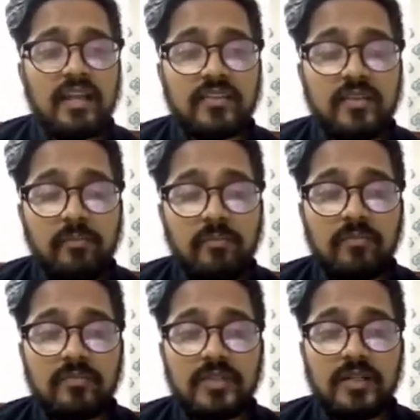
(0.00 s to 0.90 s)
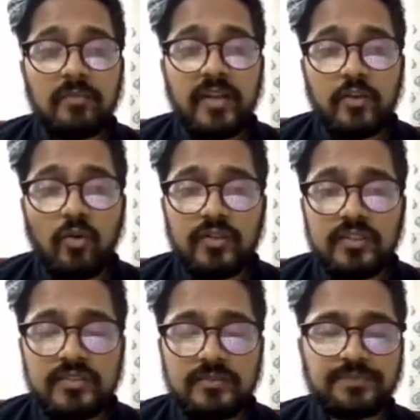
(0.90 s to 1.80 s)
The McDonald's,
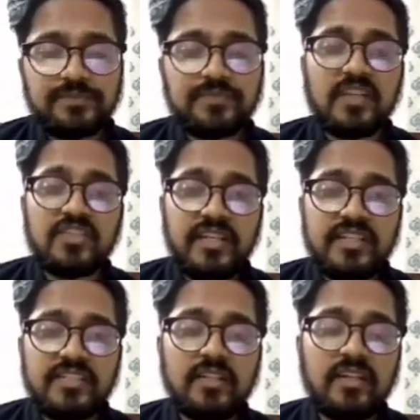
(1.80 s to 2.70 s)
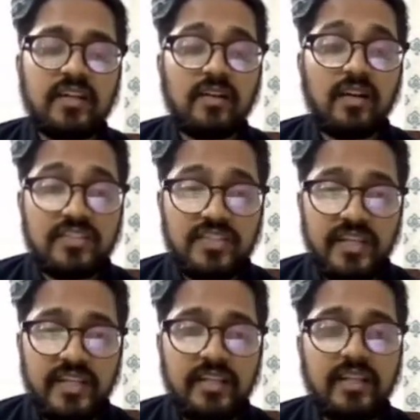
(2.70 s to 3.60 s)
a chain, a
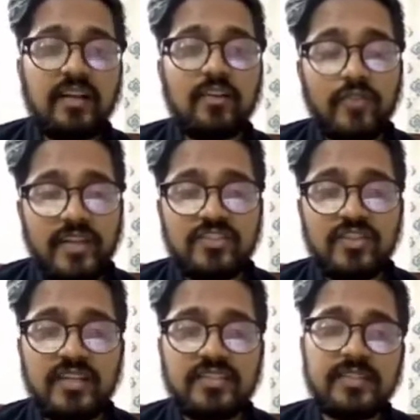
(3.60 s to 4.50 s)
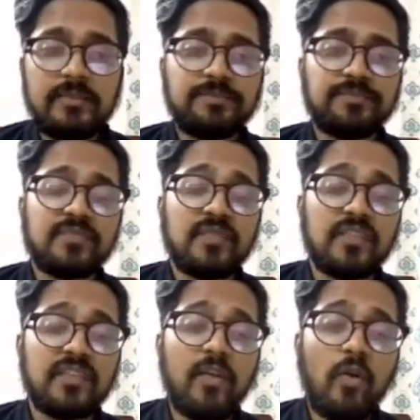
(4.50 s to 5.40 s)
chain, a franchisee,
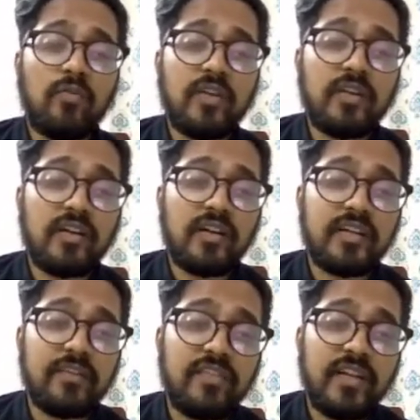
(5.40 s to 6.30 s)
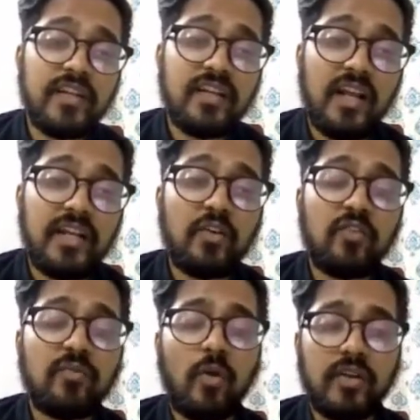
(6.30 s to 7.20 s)
they offer different kind of
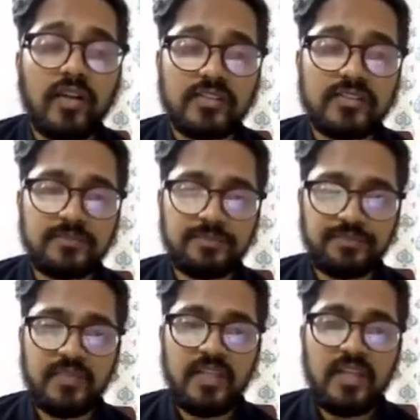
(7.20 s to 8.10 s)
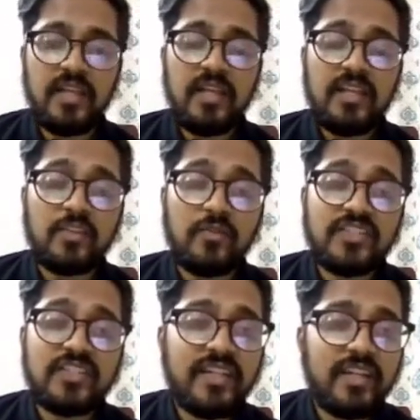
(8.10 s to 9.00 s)
products. The
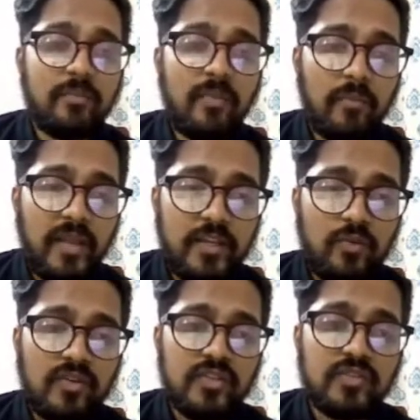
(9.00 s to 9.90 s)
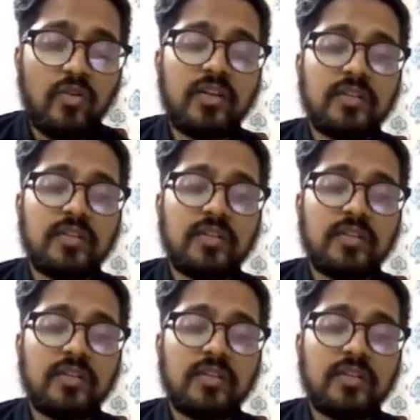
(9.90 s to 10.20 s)
vegetarian menu is not